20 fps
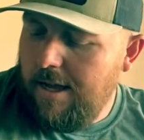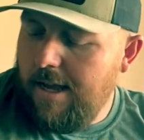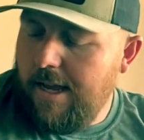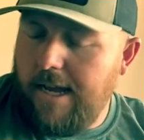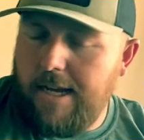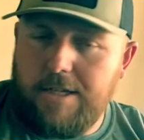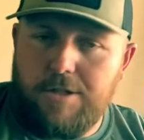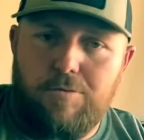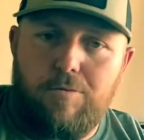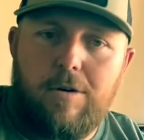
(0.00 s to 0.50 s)

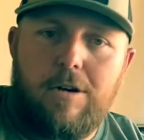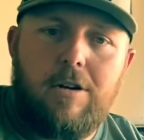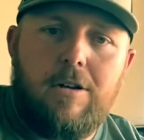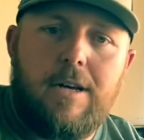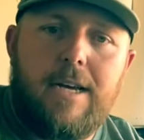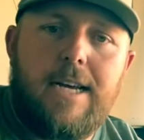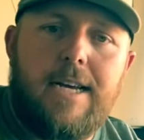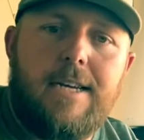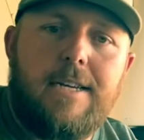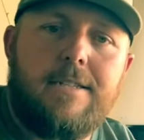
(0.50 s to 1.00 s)
as well
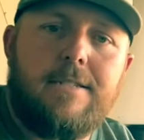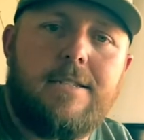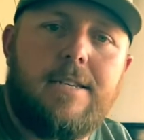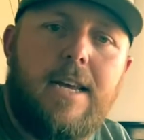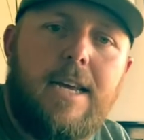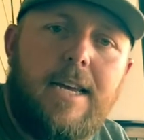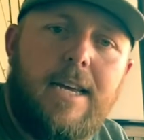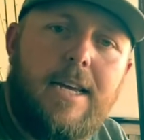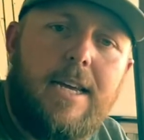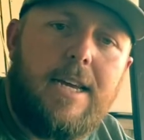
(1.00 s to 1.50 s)
as
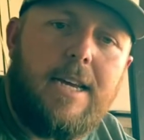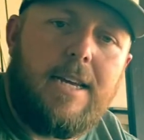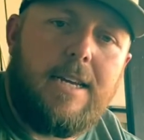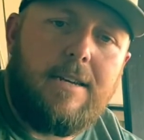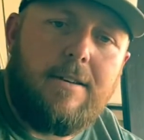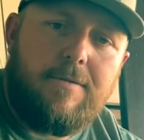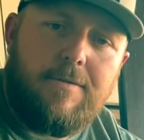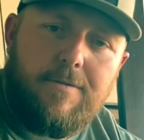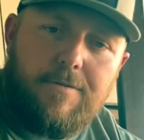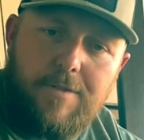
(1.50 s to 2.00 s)
a
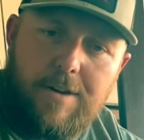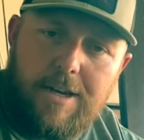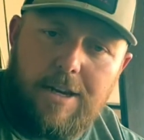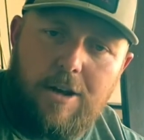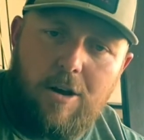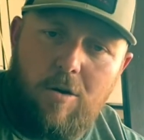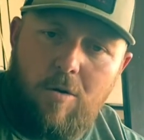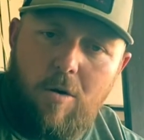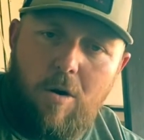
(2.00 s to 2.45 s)
video